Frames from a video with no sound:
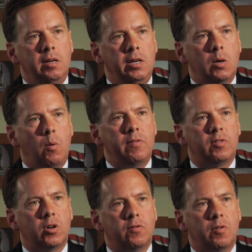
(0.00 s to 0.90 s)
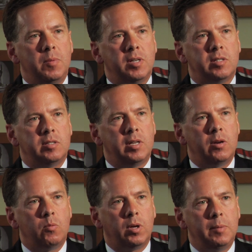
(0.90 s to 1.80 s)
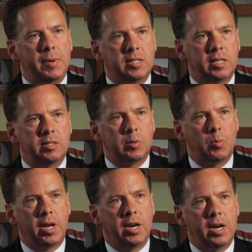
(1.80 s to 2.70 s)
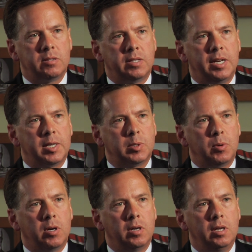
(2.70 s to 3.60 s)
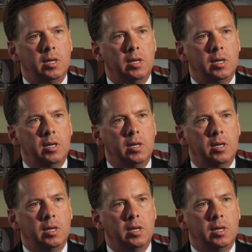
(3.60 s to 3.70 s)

what we've learned from this is it really makes sense to bring in an outside expert.